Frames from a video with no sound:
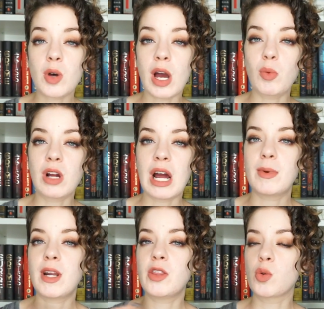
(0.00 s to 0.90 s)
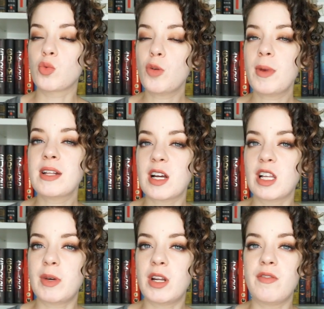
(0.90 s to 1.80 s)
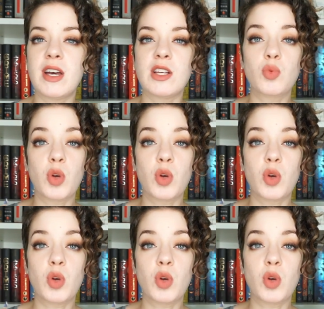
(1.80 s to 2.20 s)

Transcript: I will comment on the romance element of this,